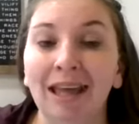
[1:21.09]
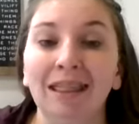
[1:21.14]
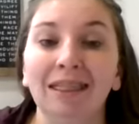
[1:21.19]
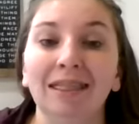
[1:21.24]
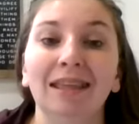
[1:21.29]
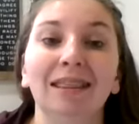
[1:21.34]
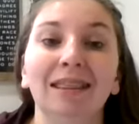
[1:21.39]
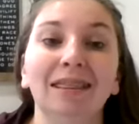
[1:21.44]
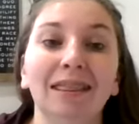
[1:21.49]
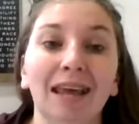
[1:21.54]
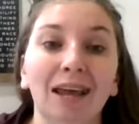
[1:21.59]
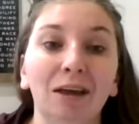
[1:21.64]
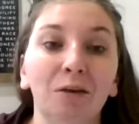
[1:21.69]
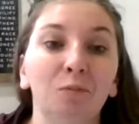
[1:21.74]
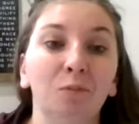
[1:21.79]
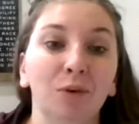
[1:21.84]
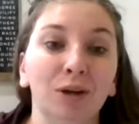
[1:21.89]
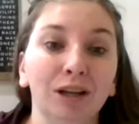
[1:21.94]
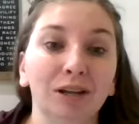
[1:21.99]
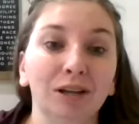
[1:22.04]
then they
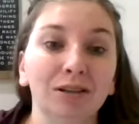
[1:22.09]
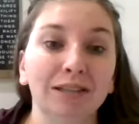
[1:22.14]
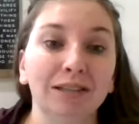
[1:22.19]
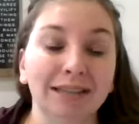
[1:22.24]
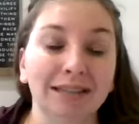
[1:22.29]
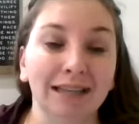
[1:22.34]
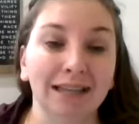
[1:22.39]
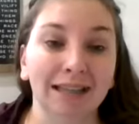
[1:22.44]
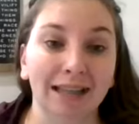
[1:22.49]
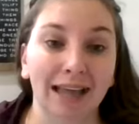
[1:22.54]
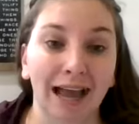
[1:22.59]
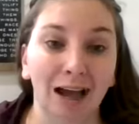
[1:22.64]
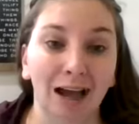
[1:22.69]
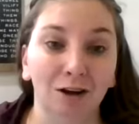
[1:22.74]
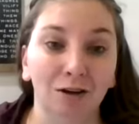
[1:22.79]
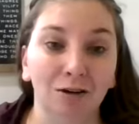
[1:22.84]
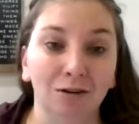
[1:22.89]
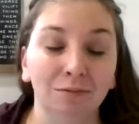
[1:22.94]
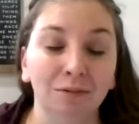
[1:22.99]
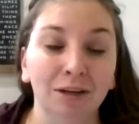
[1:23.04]
will
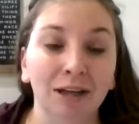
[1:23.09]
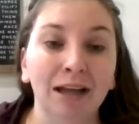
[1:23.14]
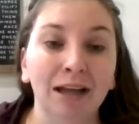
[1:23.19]
disallow